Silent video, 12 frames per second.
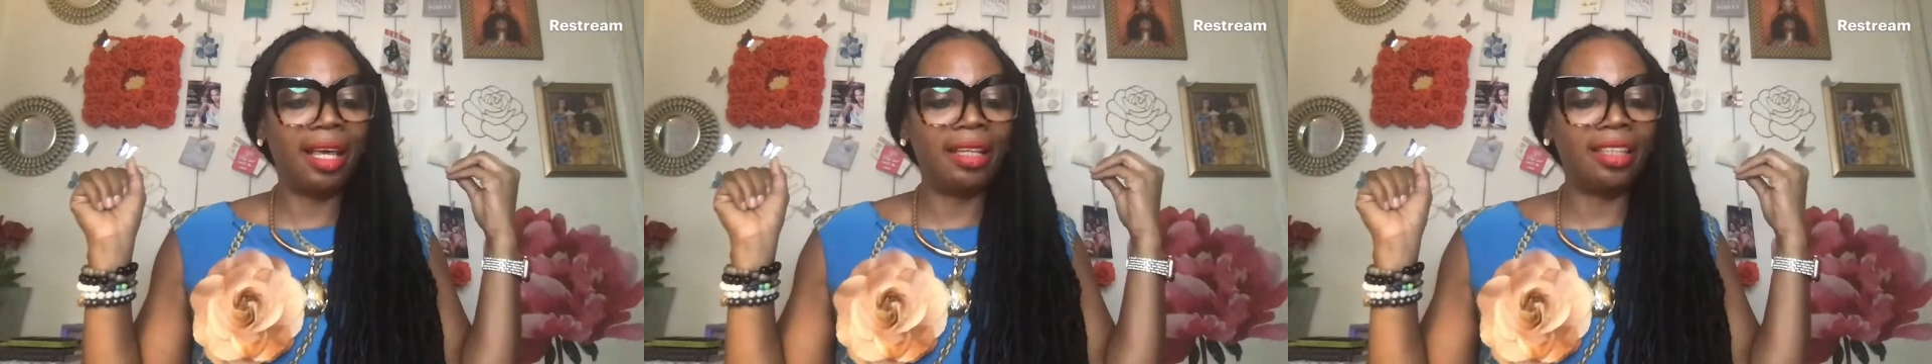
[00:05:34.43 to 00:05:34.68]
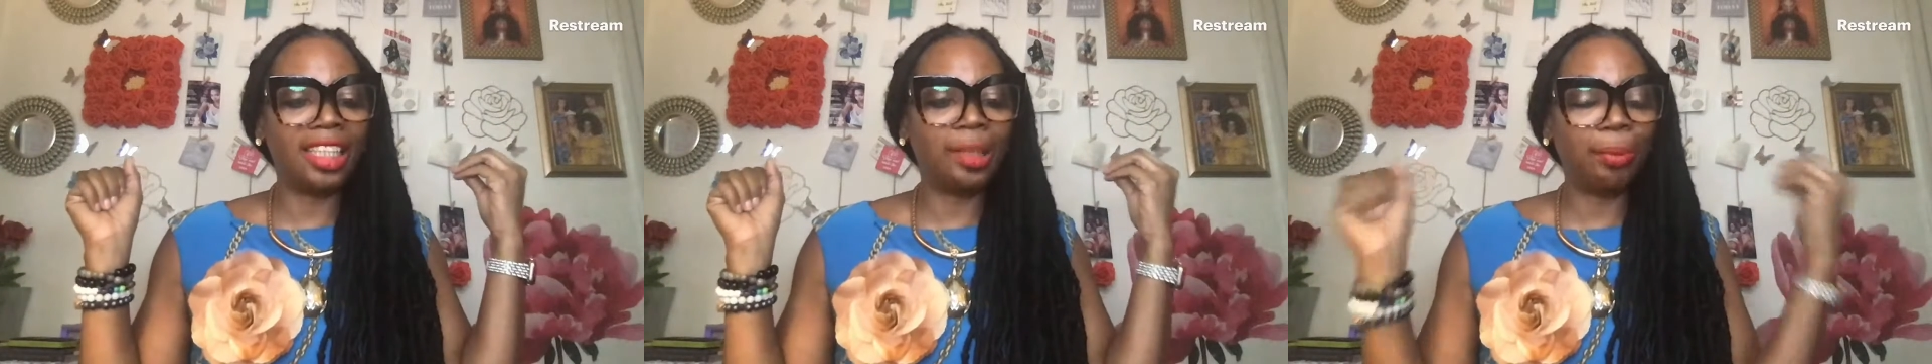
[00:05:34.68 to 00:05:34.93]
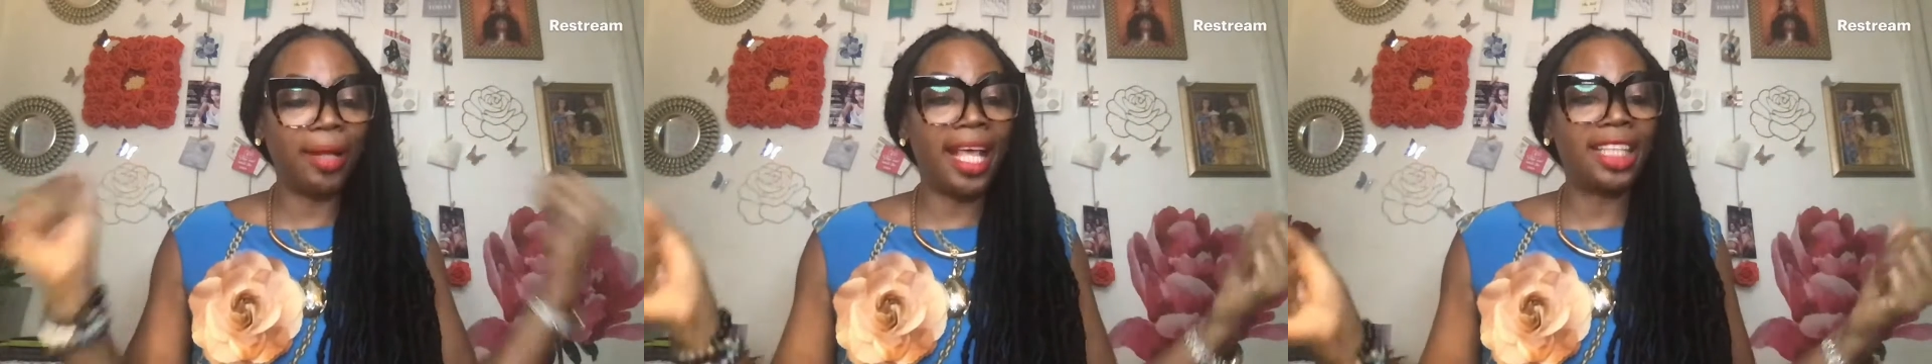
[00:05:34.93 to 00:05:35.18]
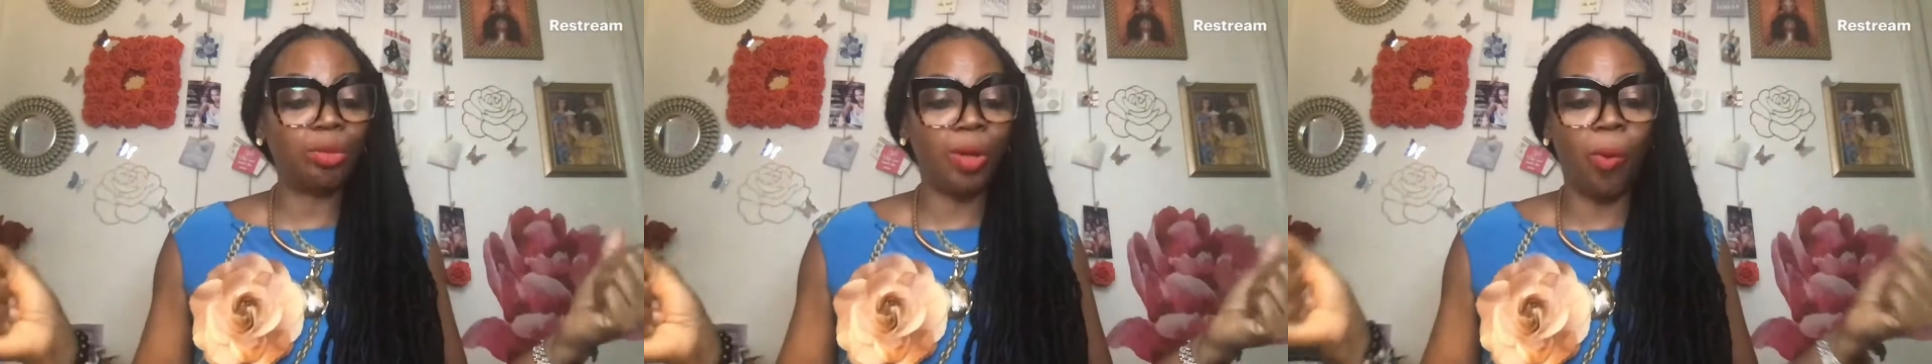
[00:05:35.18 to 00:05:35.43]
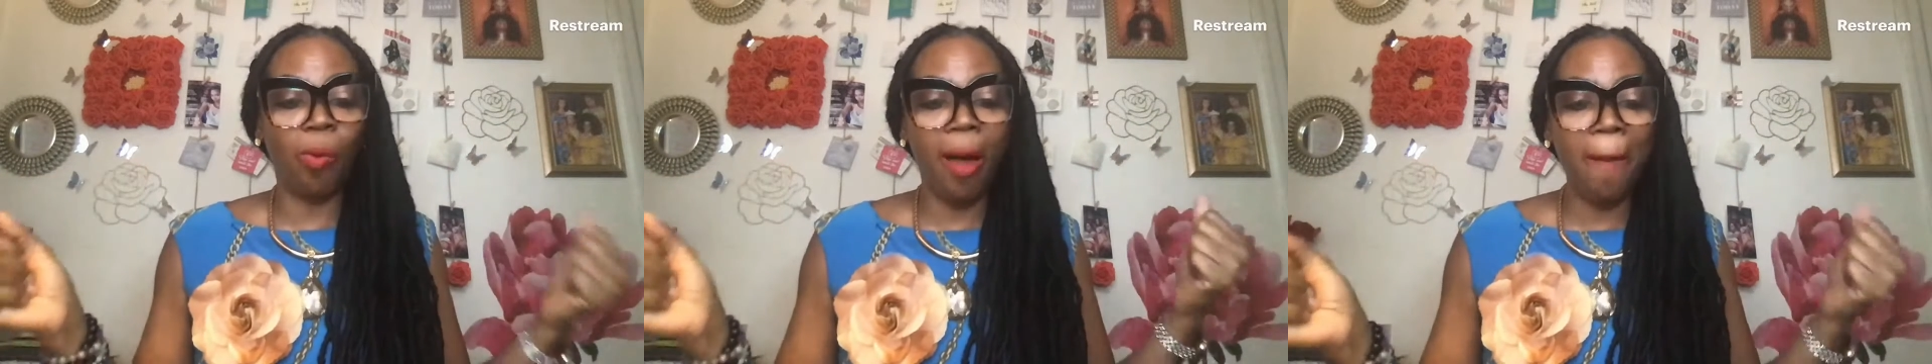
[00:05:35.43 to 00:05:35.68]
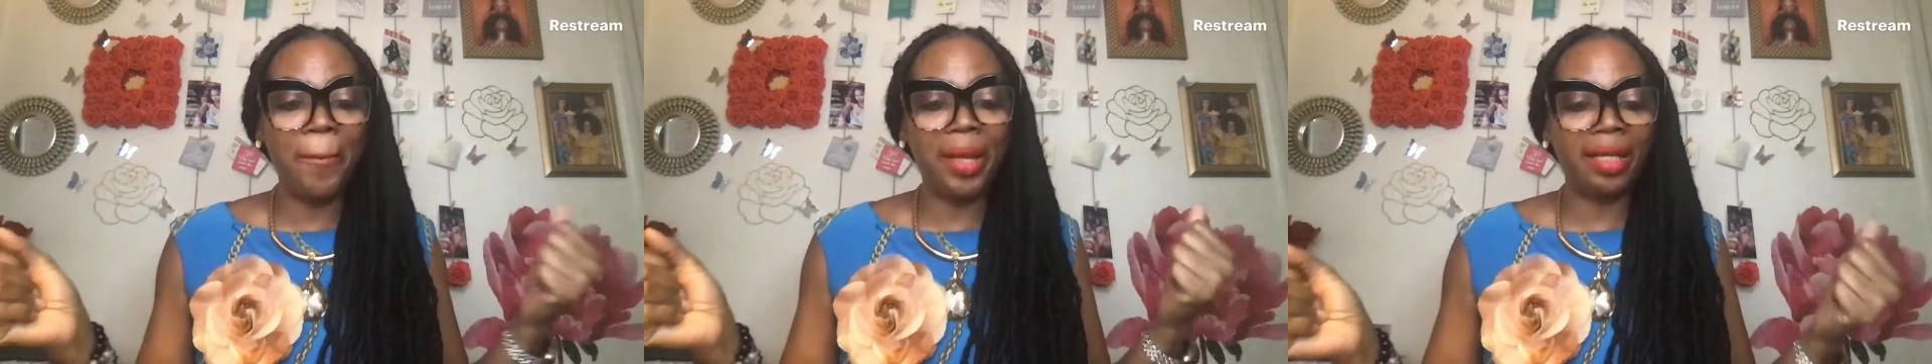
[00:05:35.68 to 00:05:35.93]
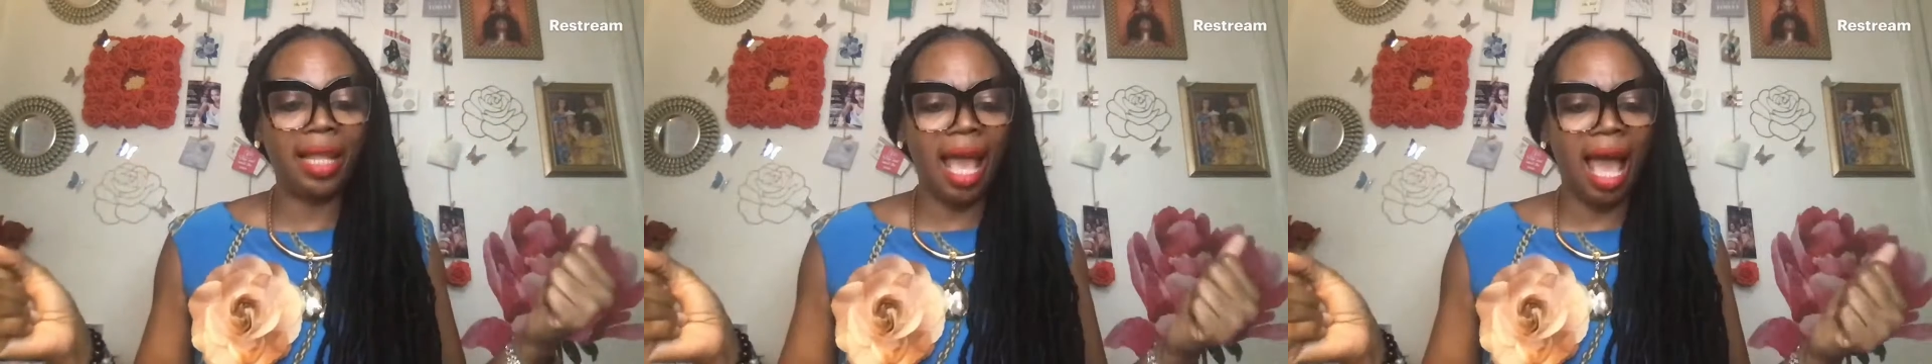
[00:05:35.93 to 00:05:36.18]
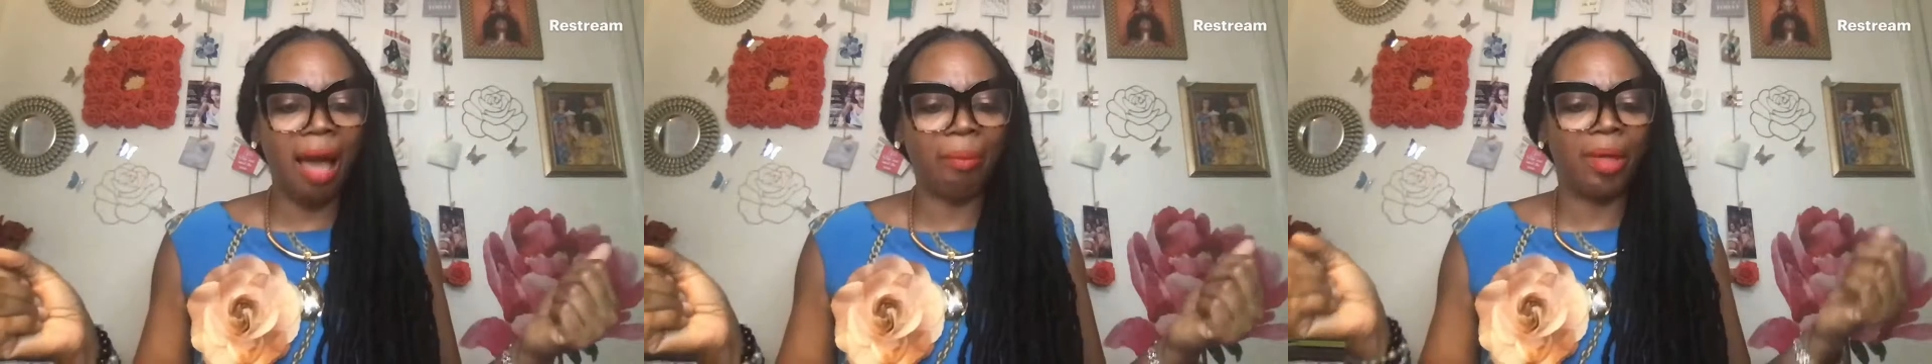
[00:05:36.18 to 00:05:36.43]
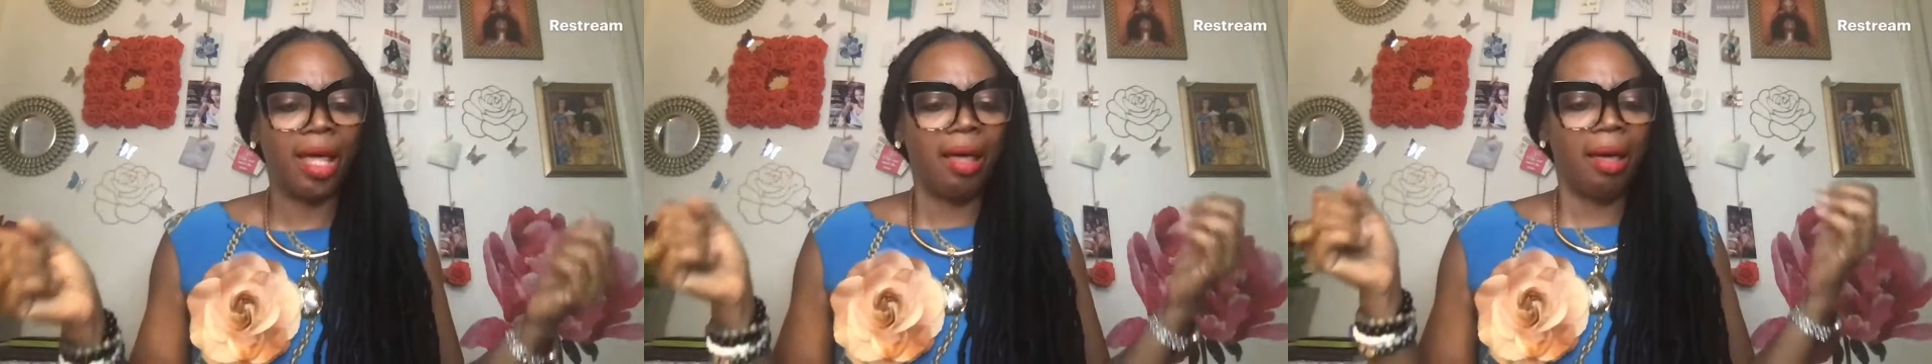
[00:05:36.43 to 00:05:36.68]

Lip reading: in this place where one minute I'm